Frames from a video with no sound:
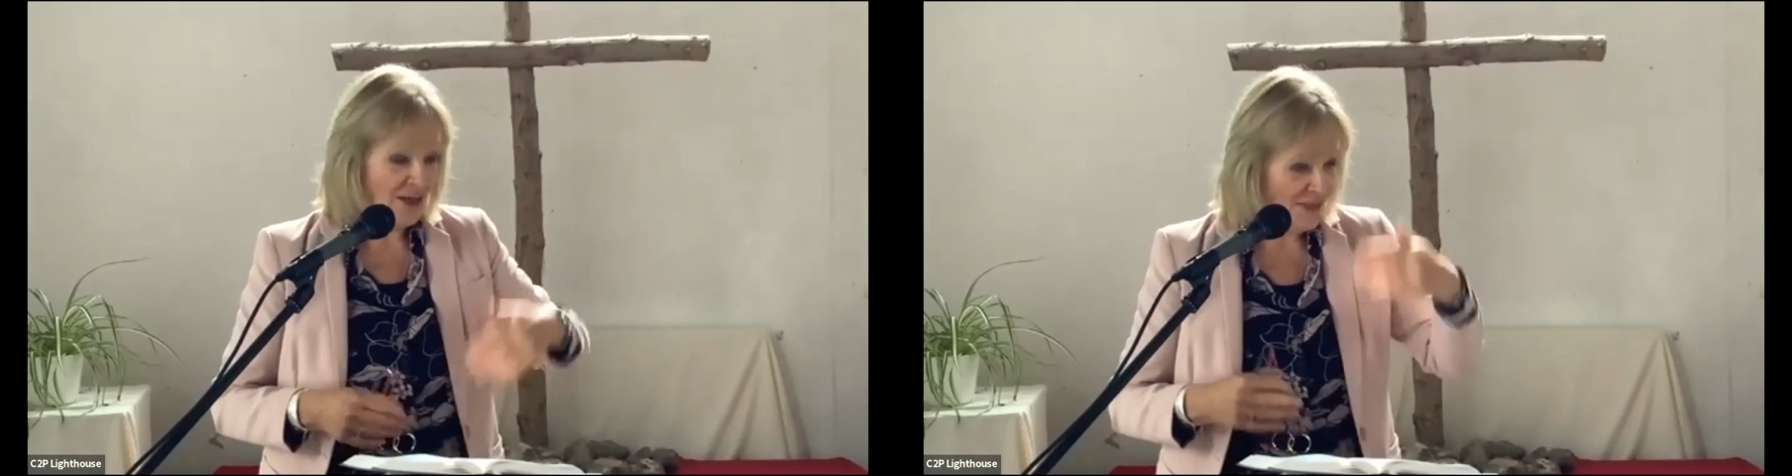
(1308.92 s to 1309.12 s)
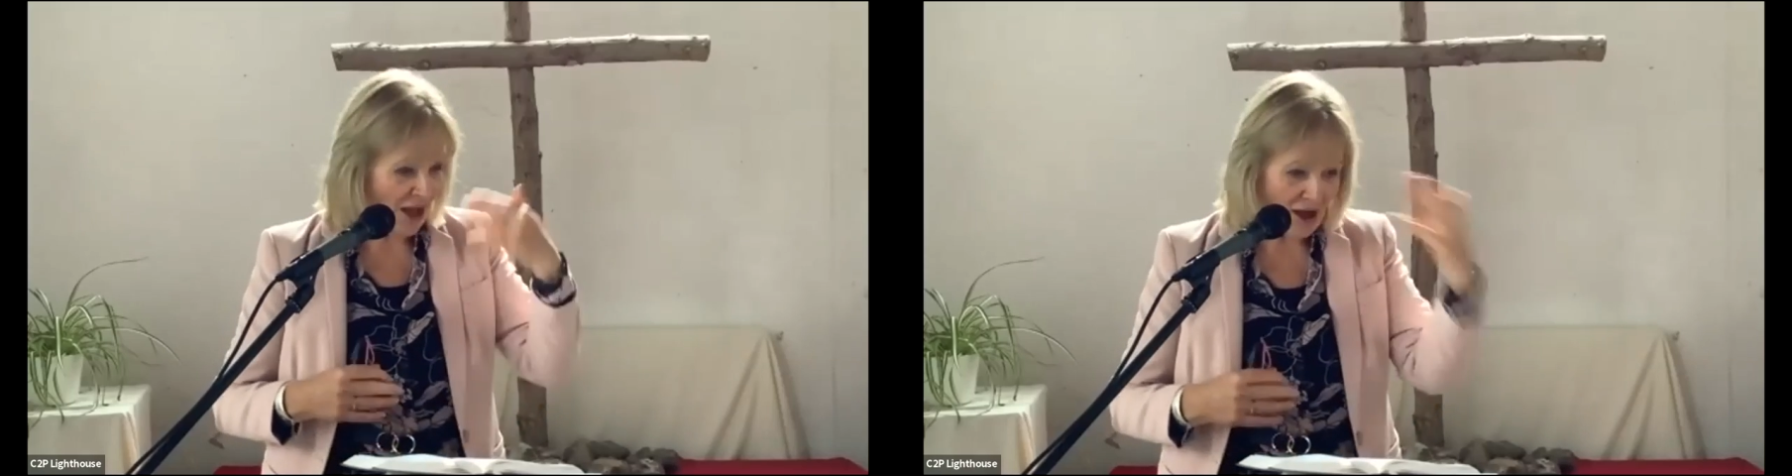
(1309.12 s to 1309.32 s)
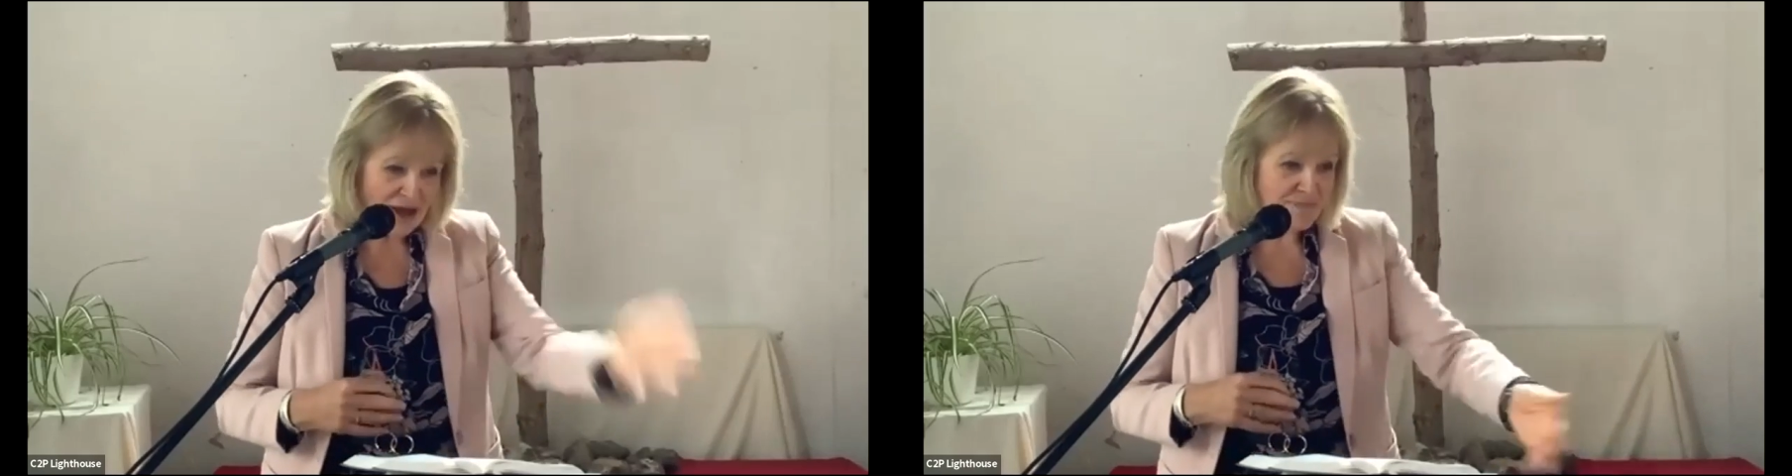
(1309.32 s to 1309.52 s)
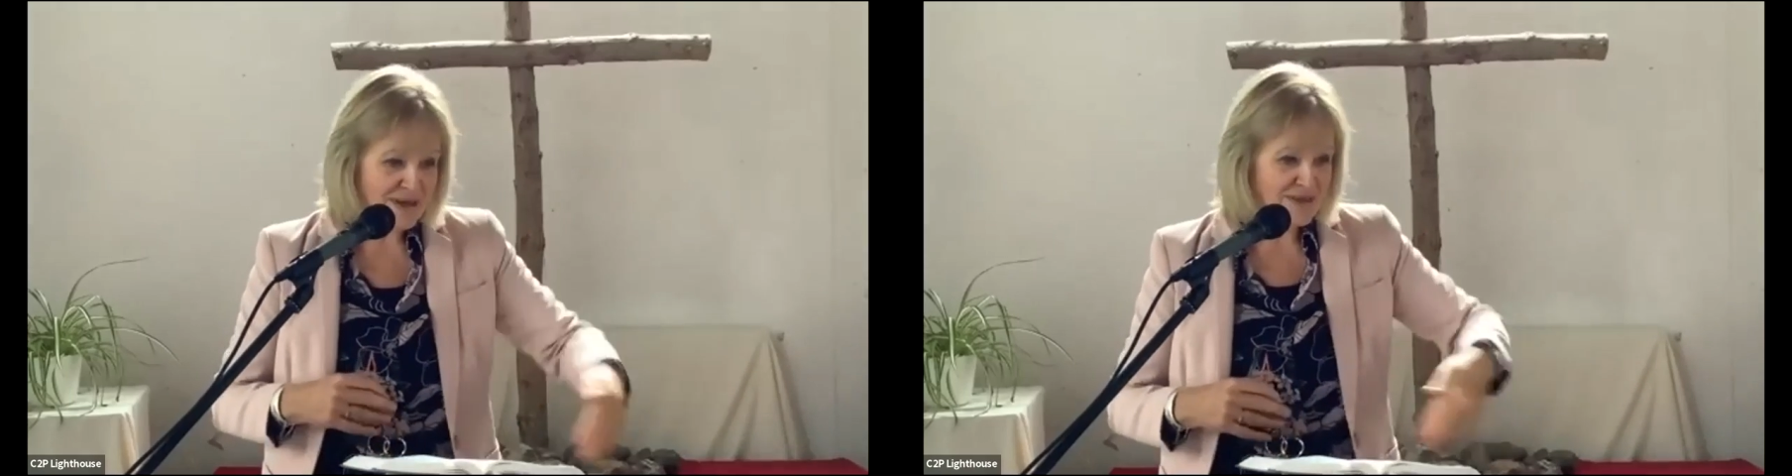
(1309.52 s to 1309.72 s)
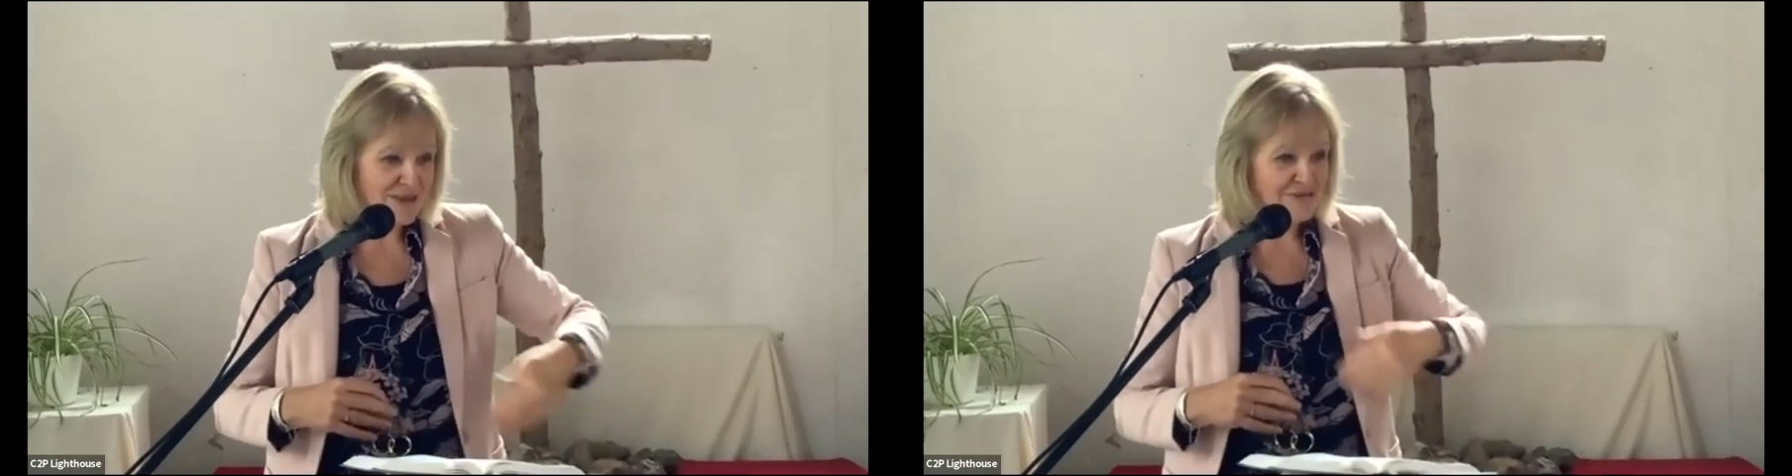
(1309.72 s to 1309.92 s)
that I'm
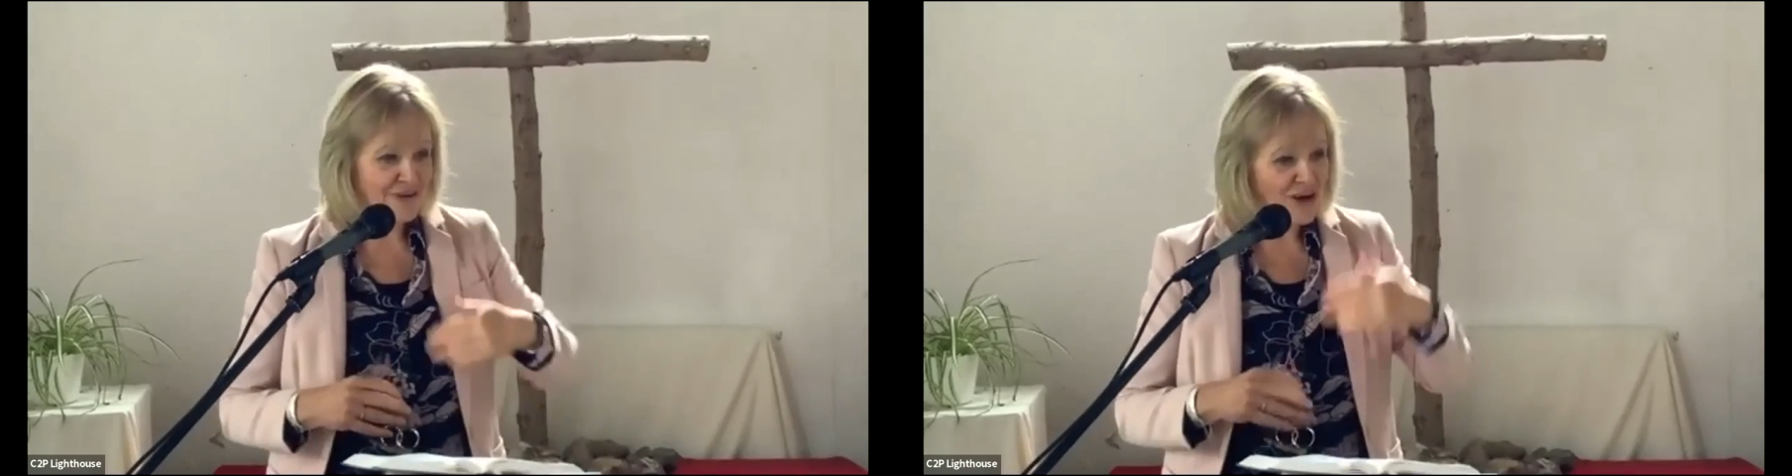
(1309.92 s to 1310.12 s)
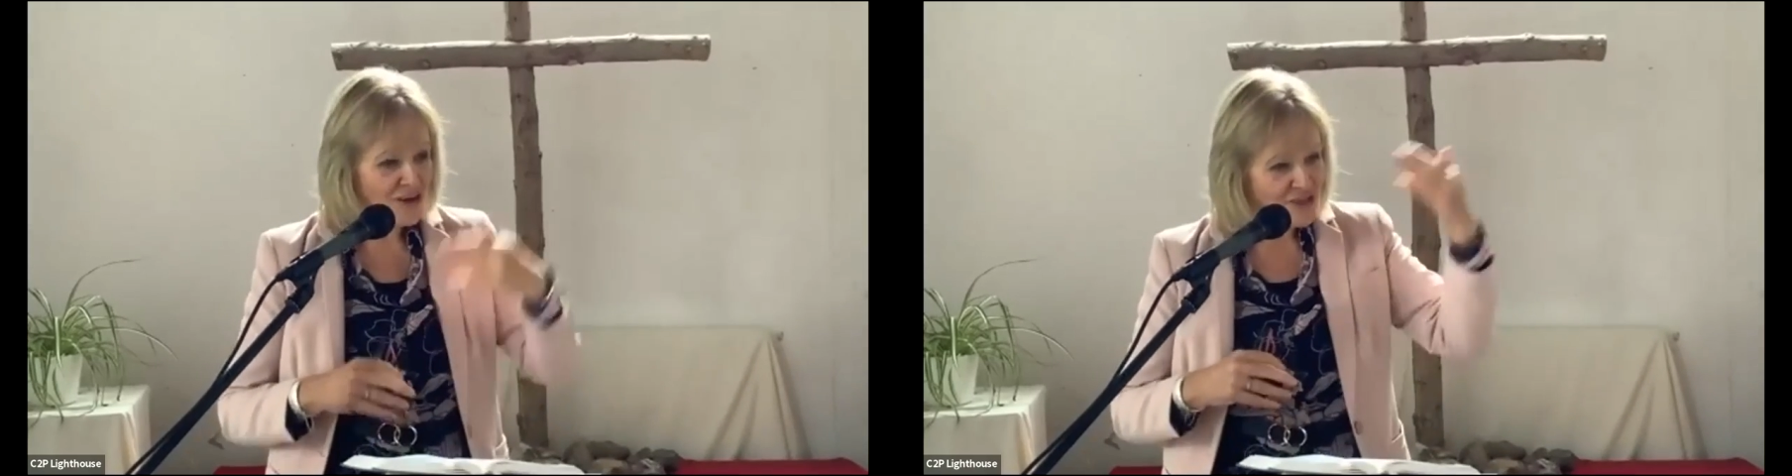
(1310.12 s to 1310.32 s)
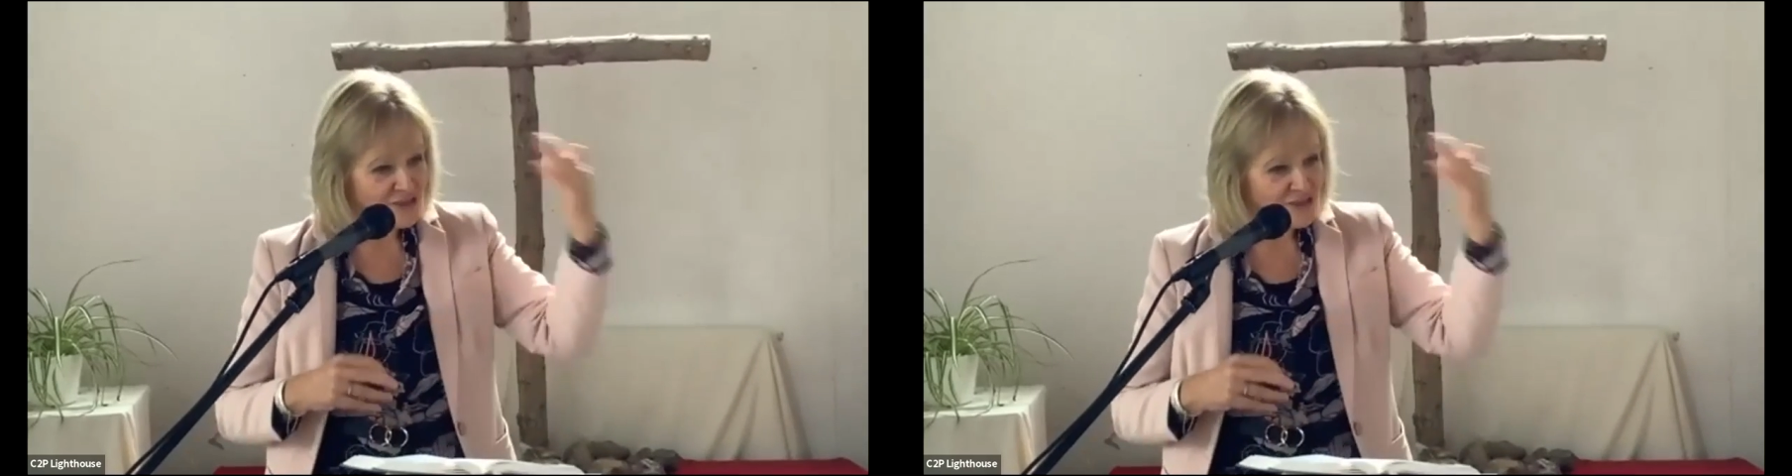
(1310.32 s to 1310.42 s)
in the Father,